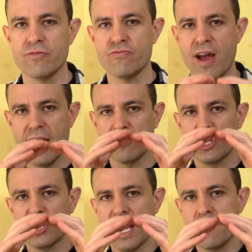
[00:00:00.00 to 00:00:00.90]
round
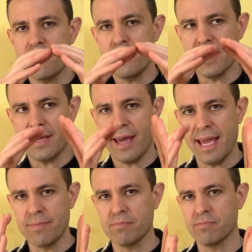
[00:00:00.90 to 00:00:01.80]
shape
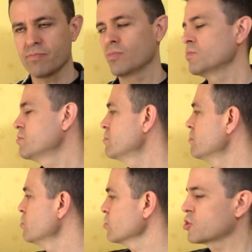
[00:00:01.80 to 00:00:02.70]
became
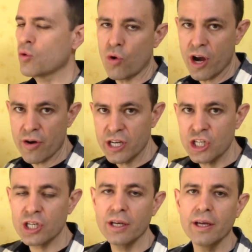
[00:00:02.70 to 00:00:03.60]
more
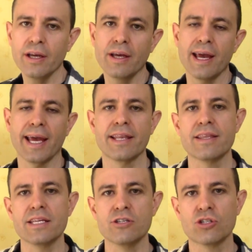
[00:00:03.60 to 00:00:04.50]
squarish and
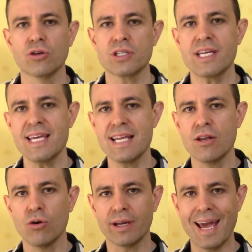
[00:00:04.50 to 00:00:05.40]
the dot
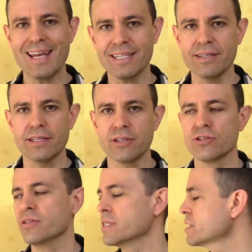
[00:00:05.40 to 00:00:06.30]
elongated
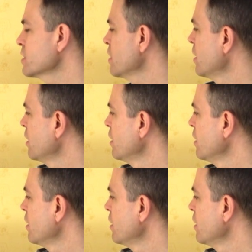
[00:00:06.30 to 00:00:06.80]
into this